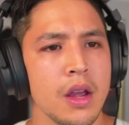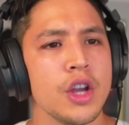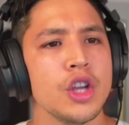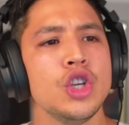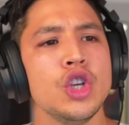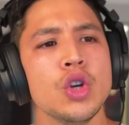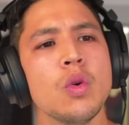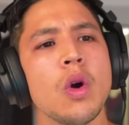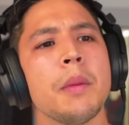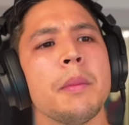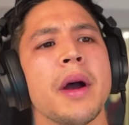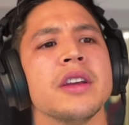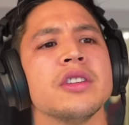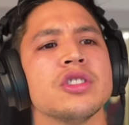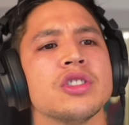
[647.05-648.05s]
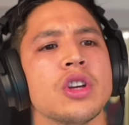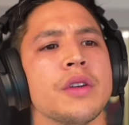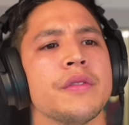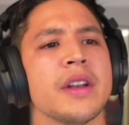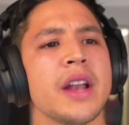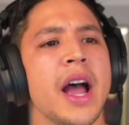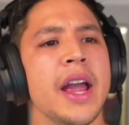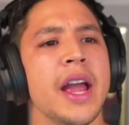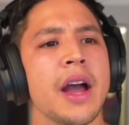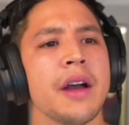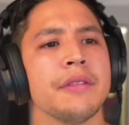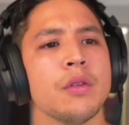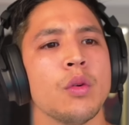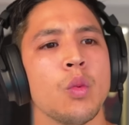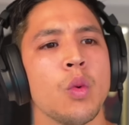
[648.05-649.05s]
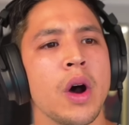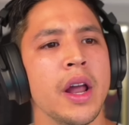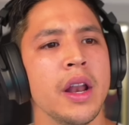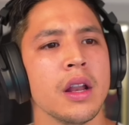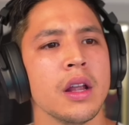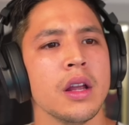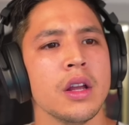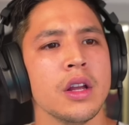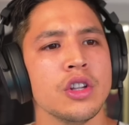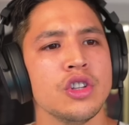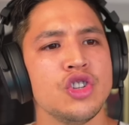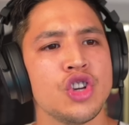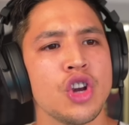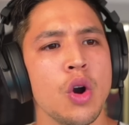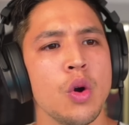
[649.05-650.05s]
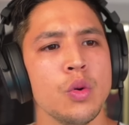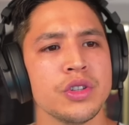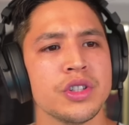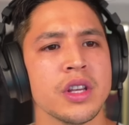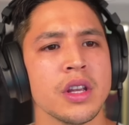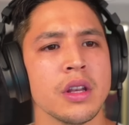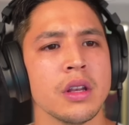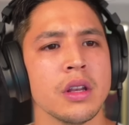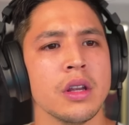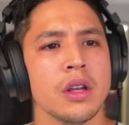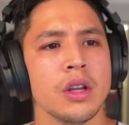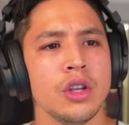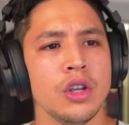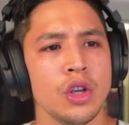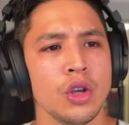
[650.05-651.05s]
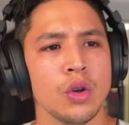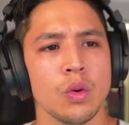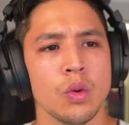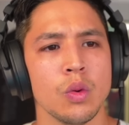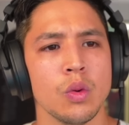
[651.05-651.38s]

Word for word: "You are my servant. I have" what? "Chosen you.